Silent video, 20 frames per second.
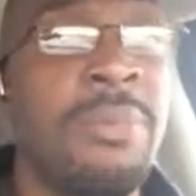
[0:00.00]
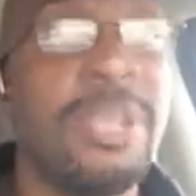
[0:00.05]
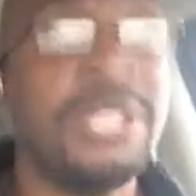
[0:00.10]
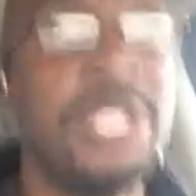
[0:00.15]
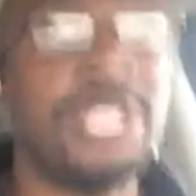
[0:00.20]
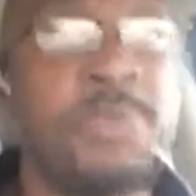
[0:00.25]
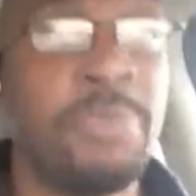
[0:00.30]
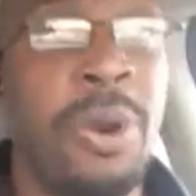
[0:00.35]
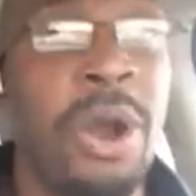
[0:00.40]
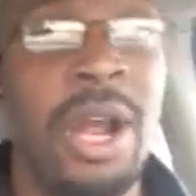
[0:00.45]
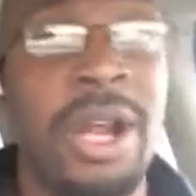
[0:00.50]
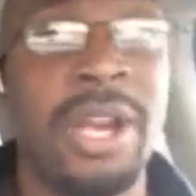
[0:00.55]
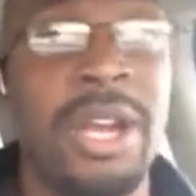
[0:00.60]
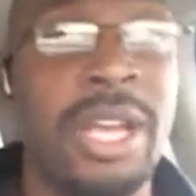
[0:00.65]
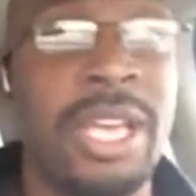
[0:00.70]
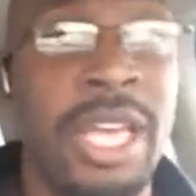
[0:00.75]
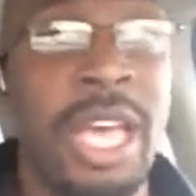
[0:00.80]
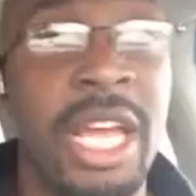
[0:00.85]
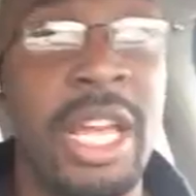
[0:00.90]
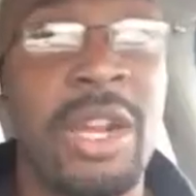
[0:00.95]
business
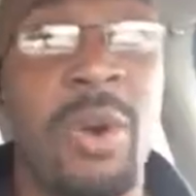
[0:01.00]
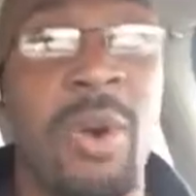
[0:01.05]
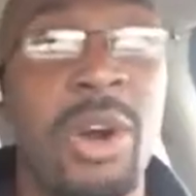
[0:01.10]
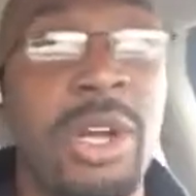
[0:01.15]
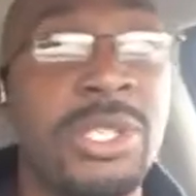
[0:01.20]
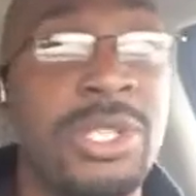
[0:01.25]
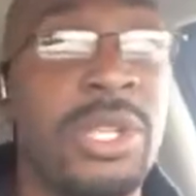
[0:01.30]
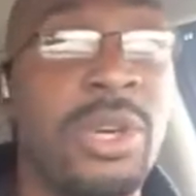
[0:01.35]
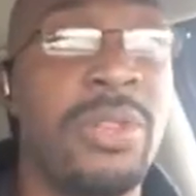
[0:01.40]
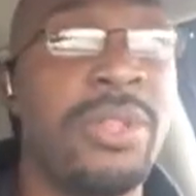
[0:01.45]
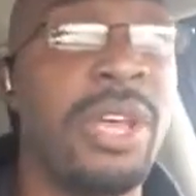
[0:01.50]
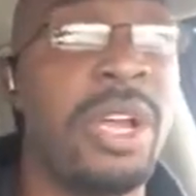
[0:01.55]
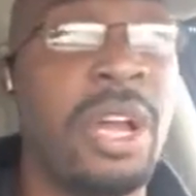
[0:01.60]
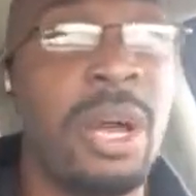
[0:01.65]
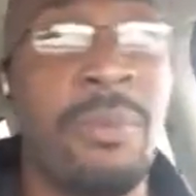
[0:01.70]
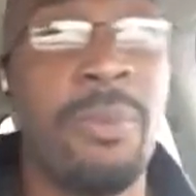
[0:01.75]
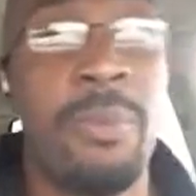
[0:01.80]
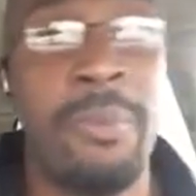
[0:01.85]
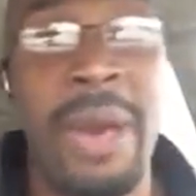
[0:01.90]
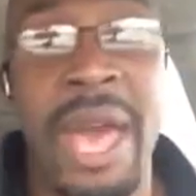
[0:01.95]
partner again, or until they
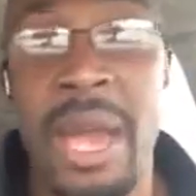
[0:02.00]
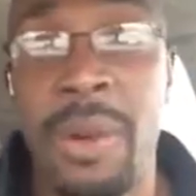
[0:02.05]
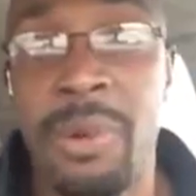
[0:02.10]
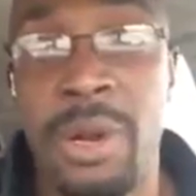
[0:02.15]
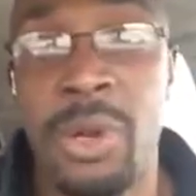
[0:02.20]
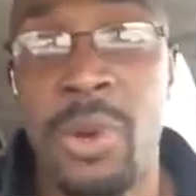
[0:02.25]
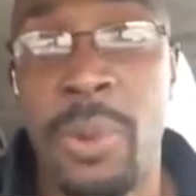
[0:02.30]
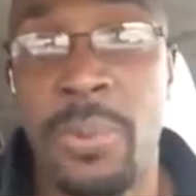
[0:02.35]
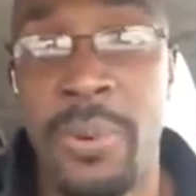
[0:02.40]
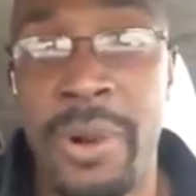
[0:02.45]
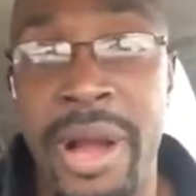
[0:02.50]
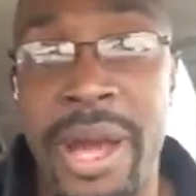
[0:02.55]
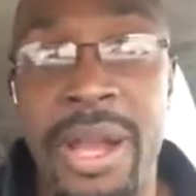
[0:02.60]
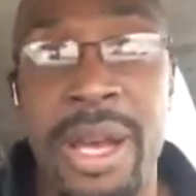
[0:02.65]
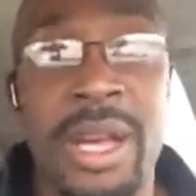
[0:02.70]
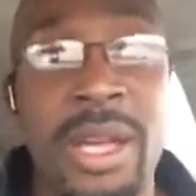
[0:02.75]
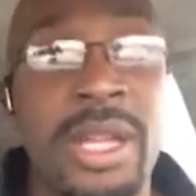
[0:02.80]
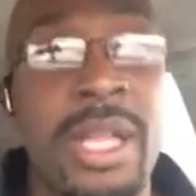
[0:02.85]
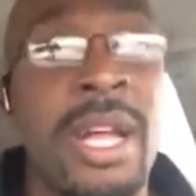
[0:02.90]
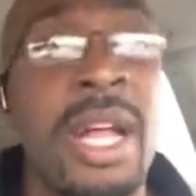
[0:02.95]
come back with a new
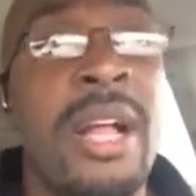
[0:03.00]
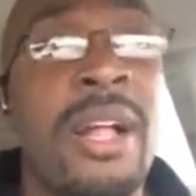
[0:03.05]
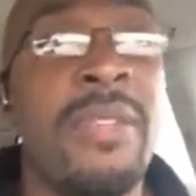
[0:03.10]
product,